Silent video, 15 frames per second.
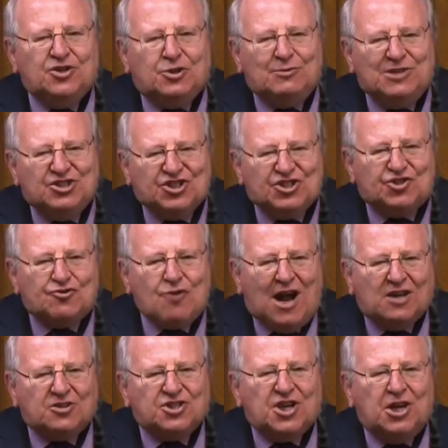to
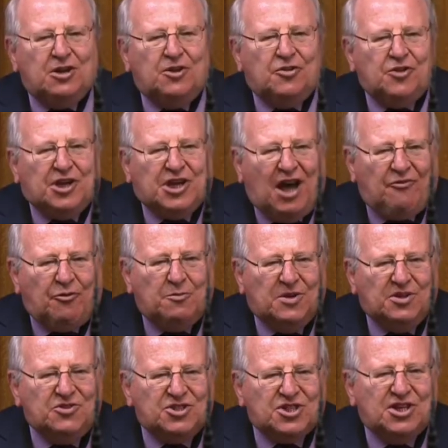instruct the
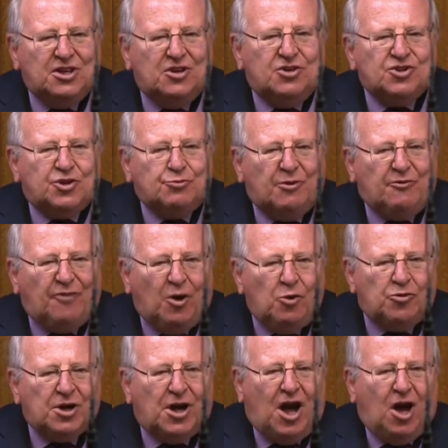government to
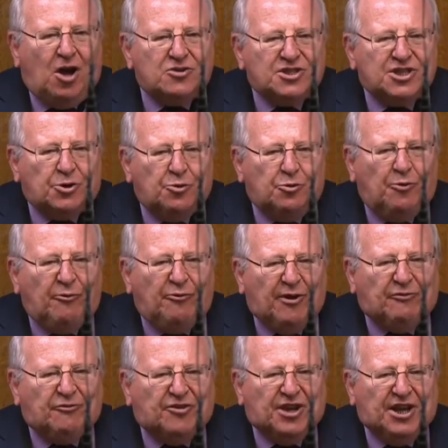revoke Article
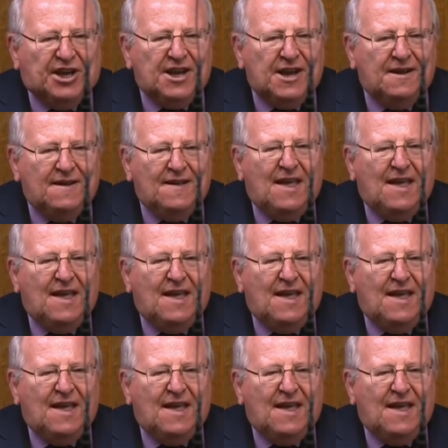50,